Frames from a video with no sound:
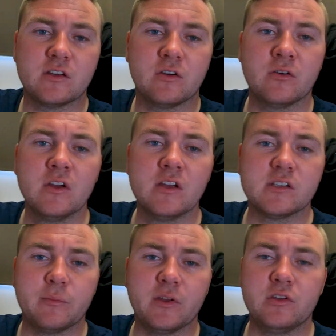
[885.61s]
so
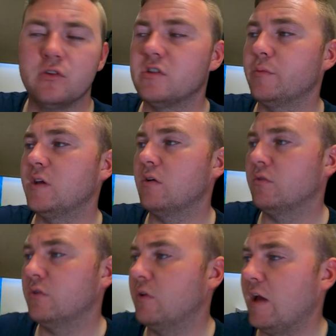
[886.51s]
it's a bit new to me
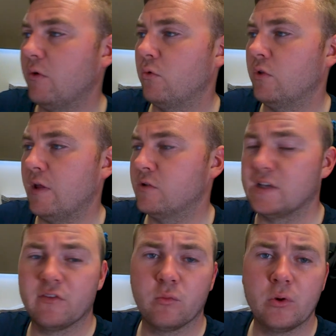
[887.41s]
on how all that
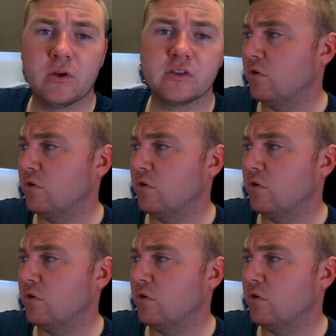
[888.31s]
stuff works.